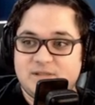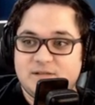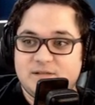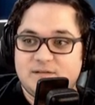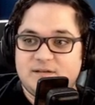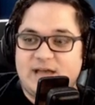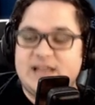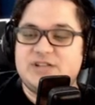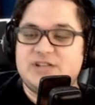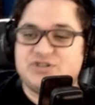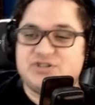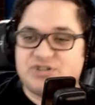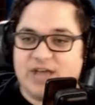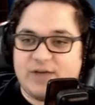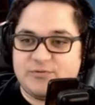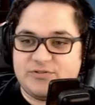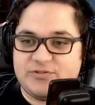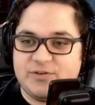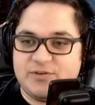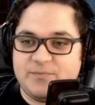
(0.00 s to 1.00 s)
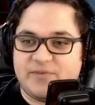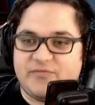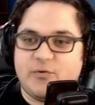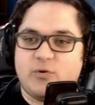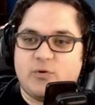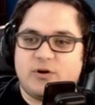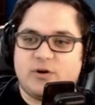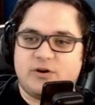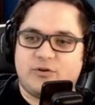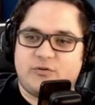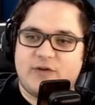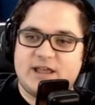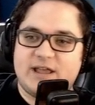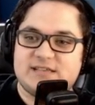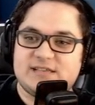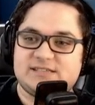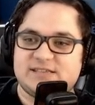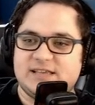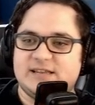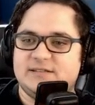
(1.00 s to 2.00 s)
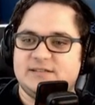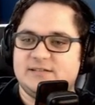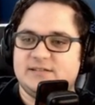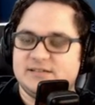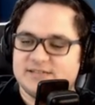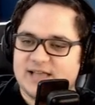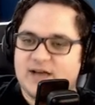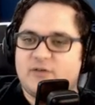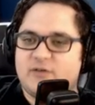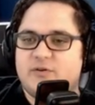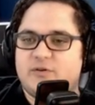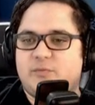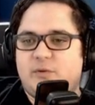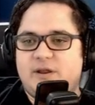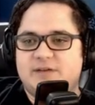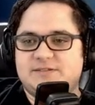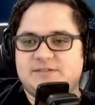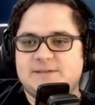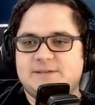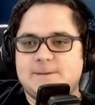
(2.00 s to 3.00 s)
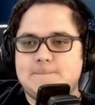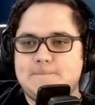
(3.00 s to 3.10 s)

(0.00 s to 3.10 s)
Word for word: I didn't check with you before. Grayson. Is that how we pronounce it?